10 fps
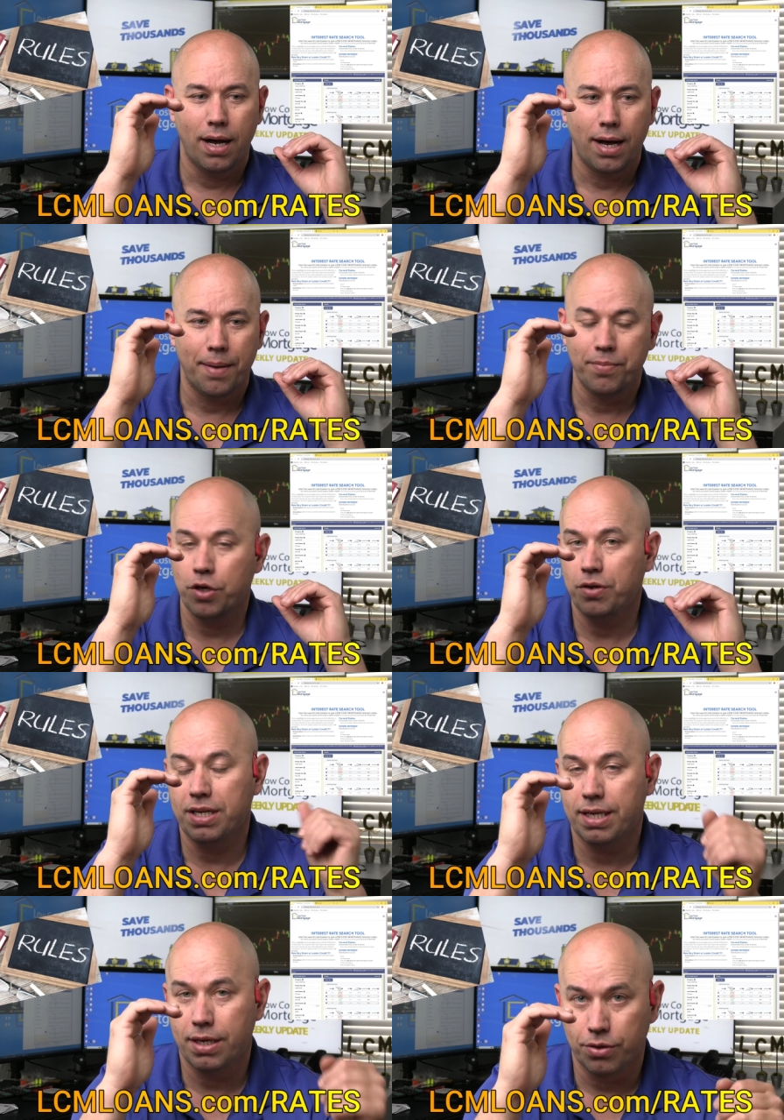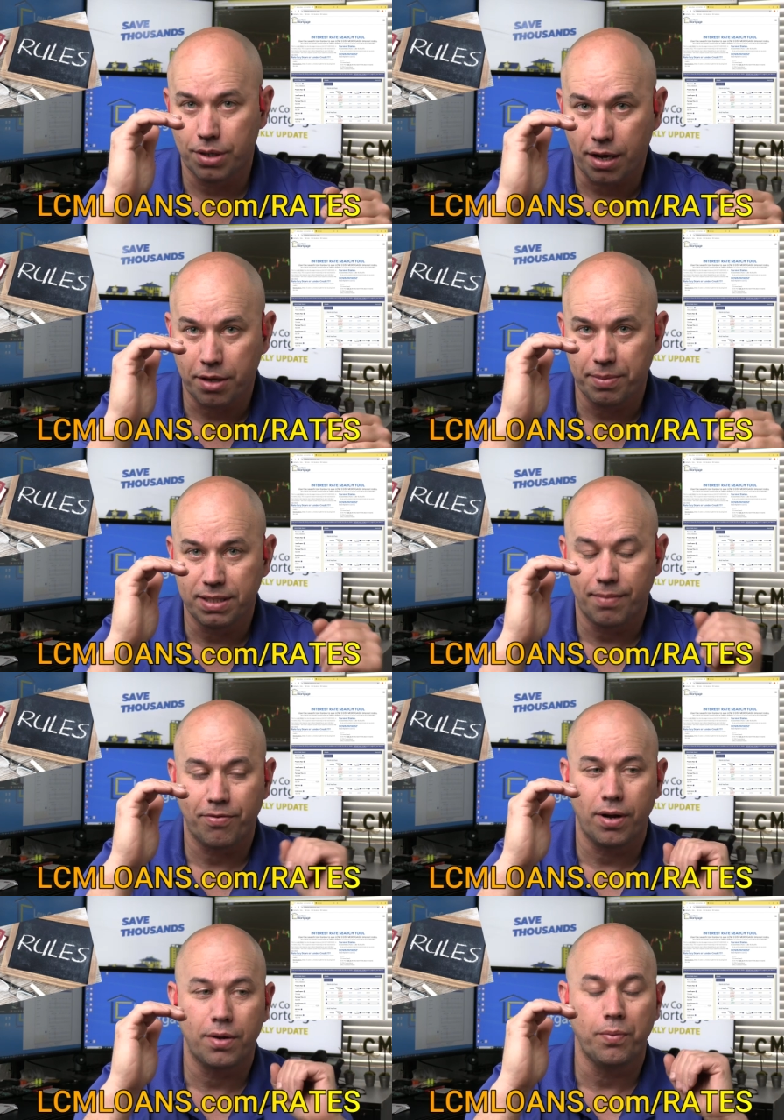You need to get your documents up
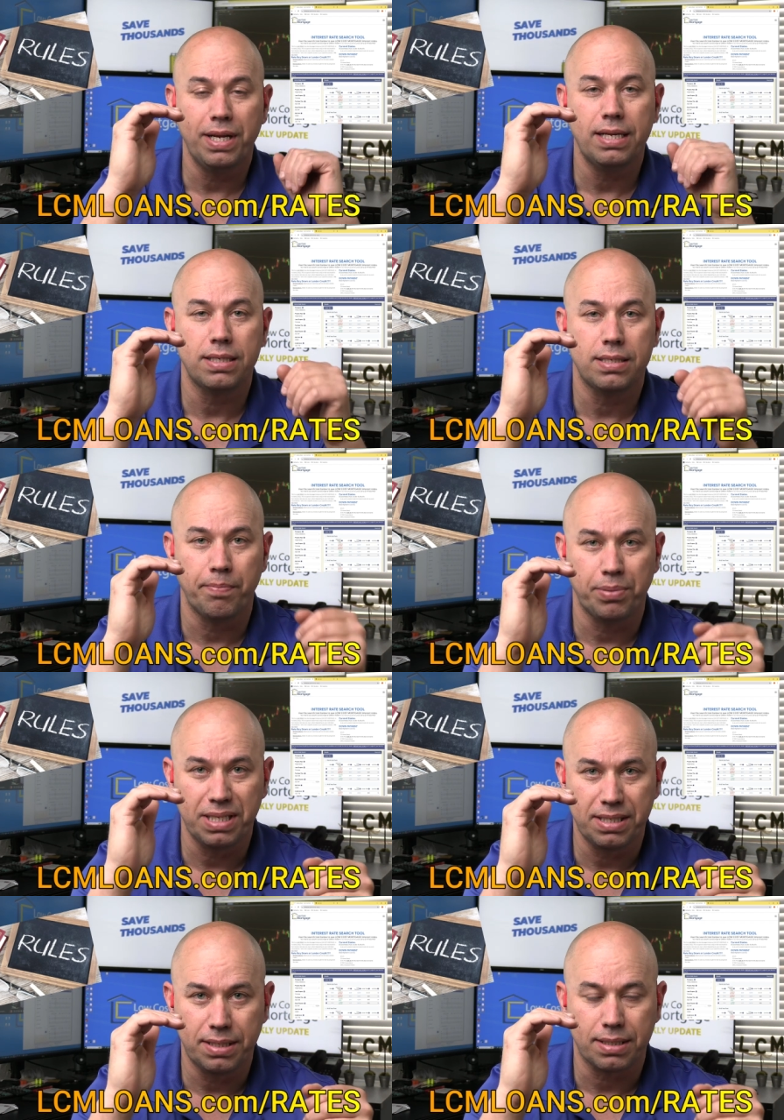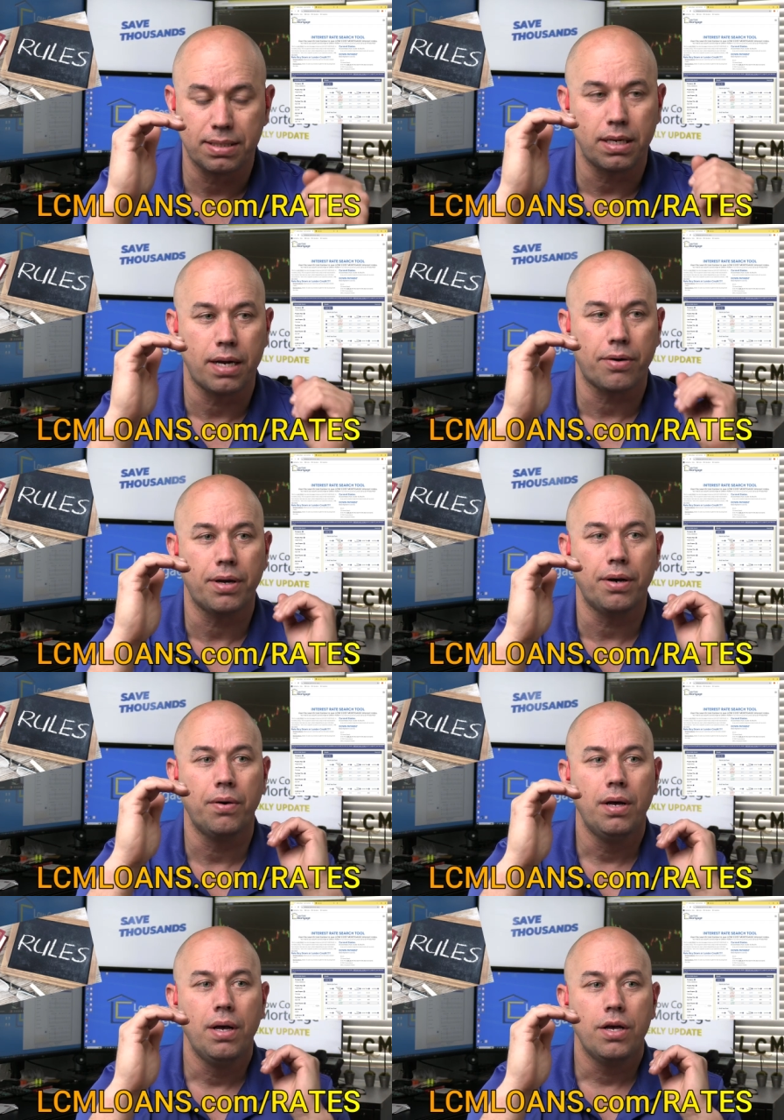front. We need a simplistic
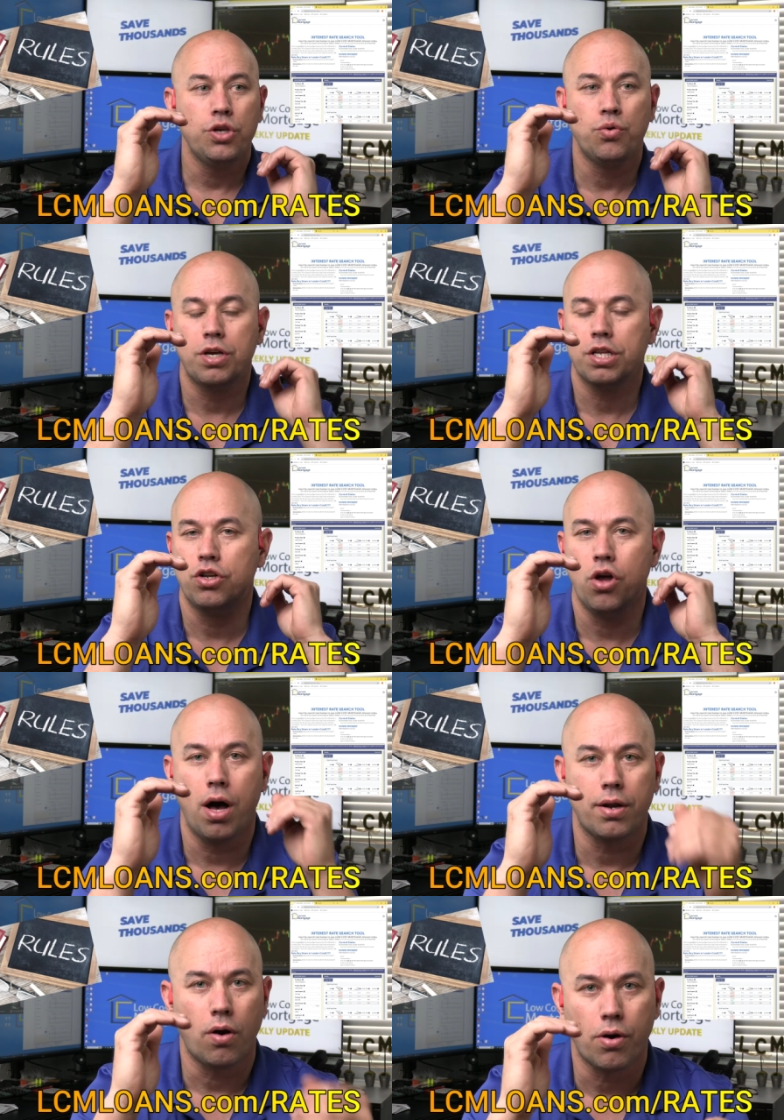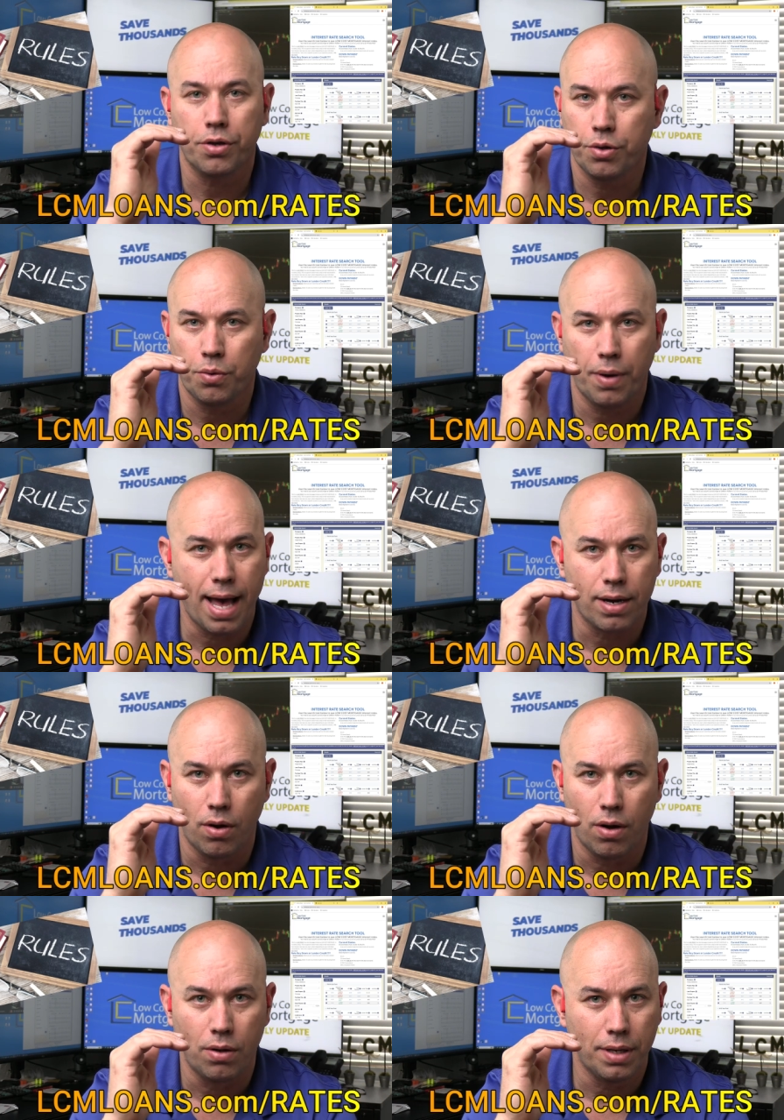scenario. You cannot argue at
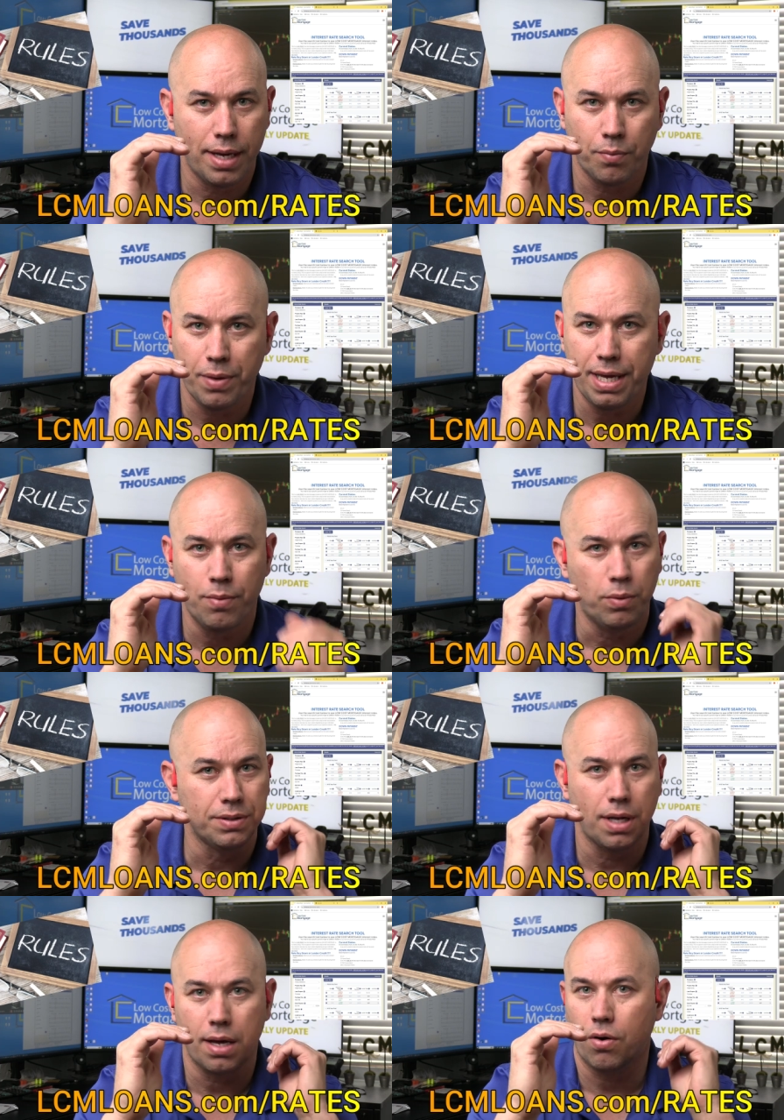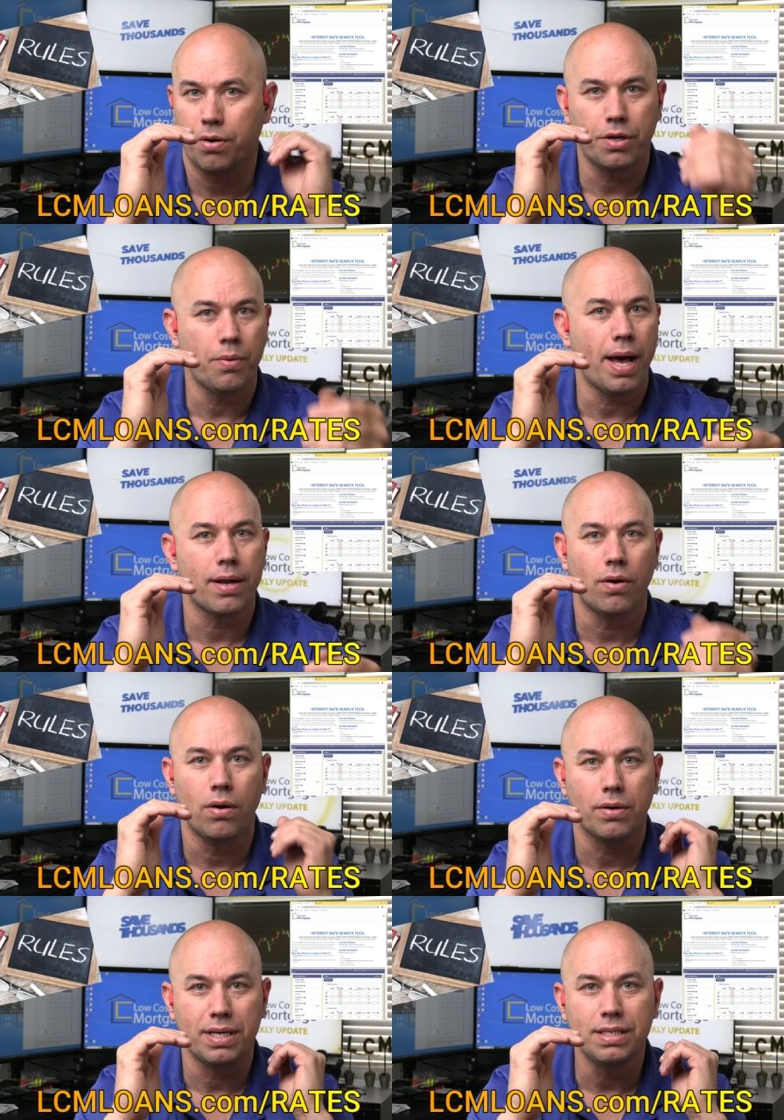all, and we will not argue at
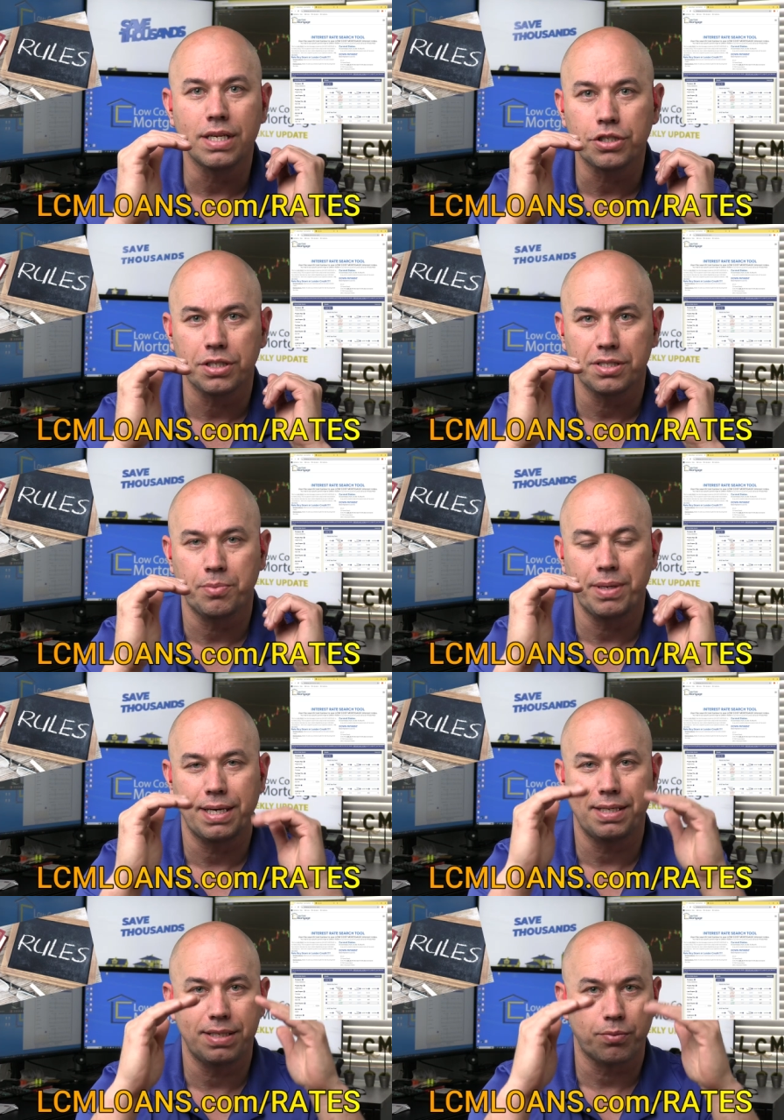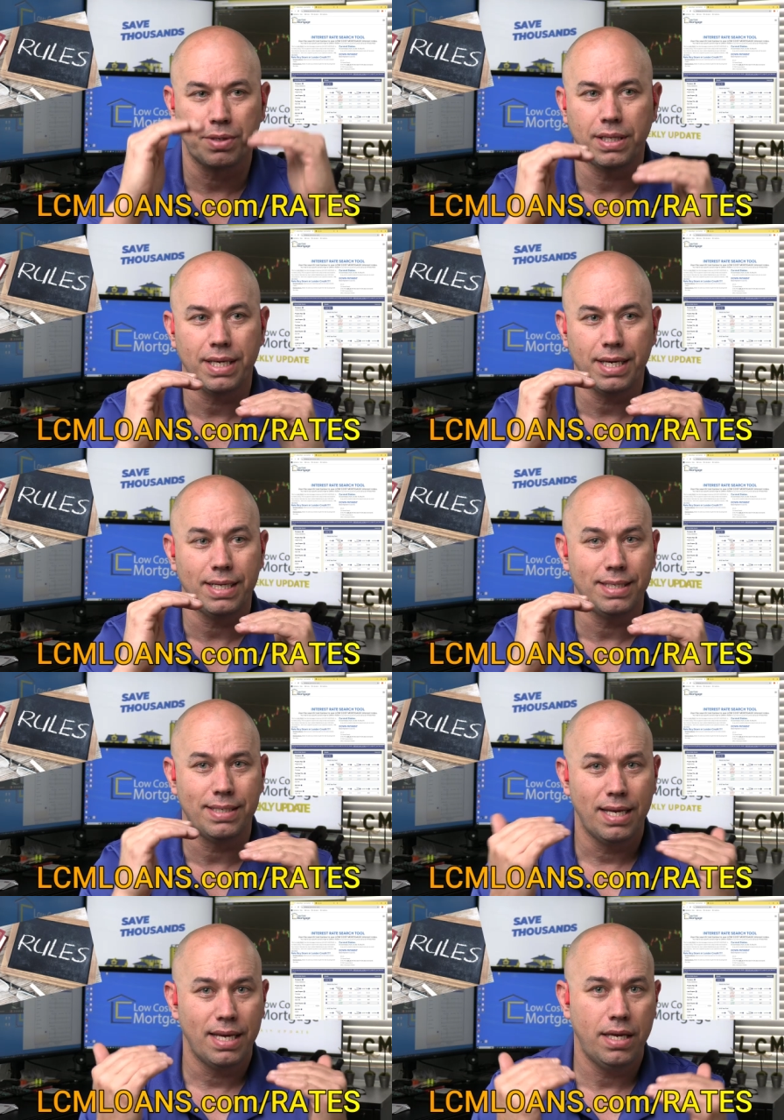all, conditions, because it really
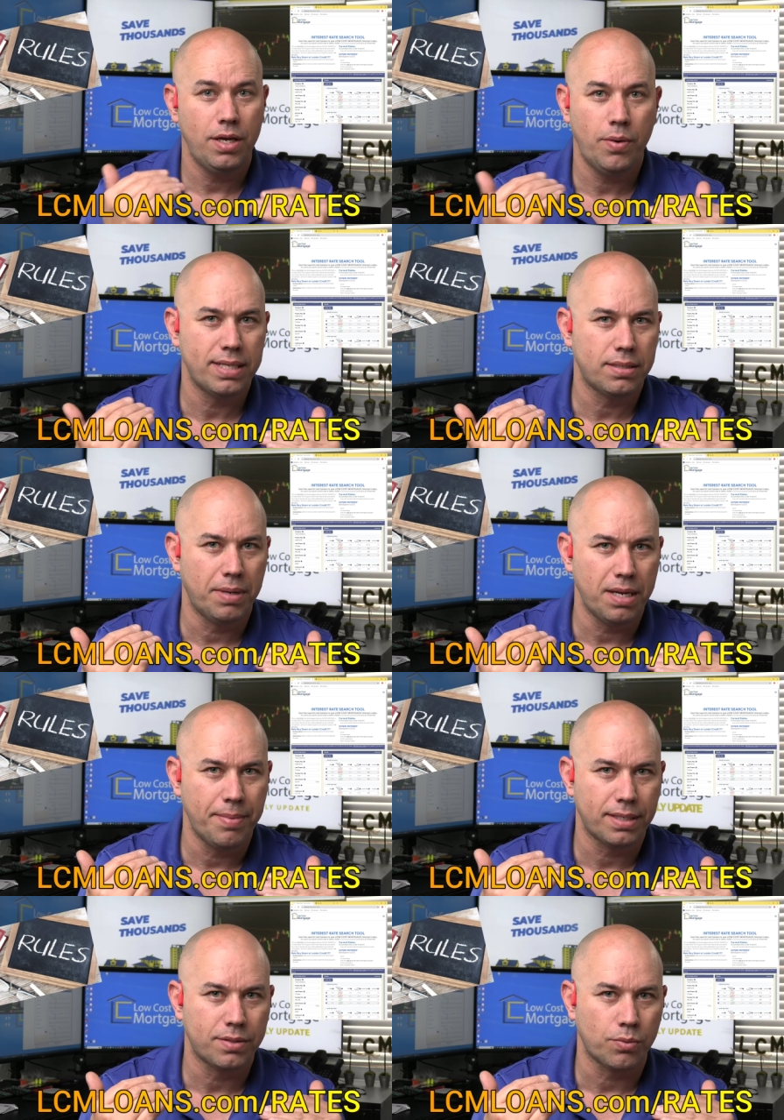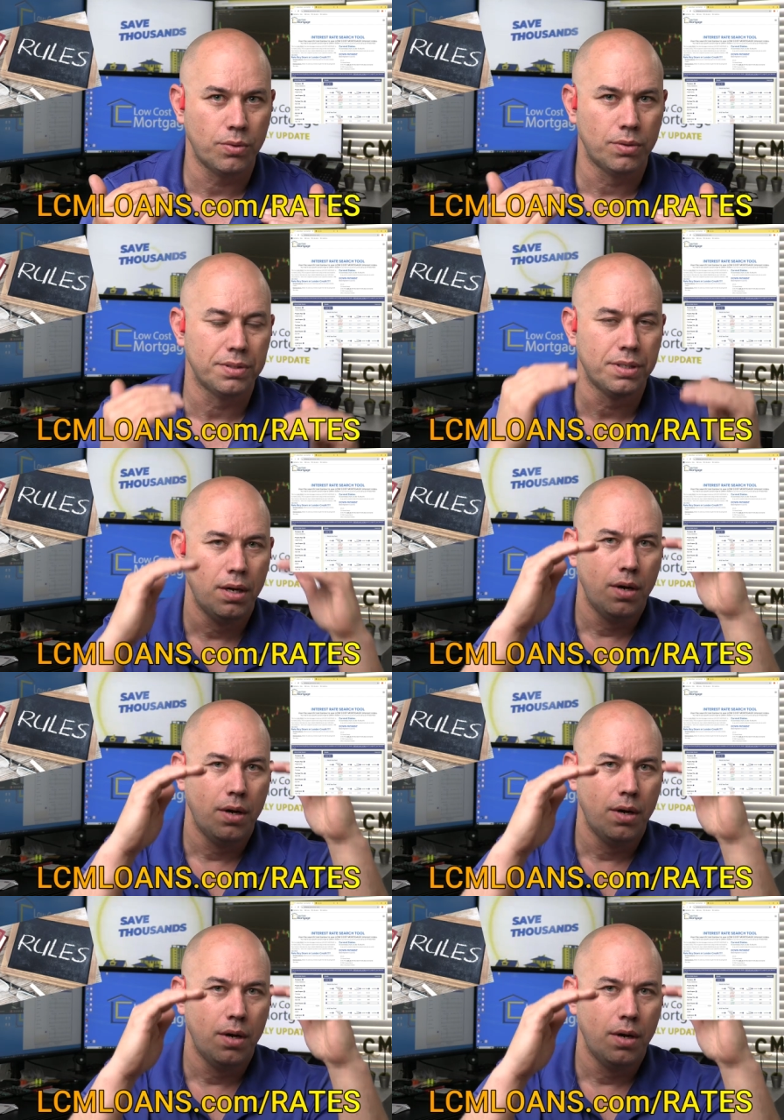is he who has the money makes the rules.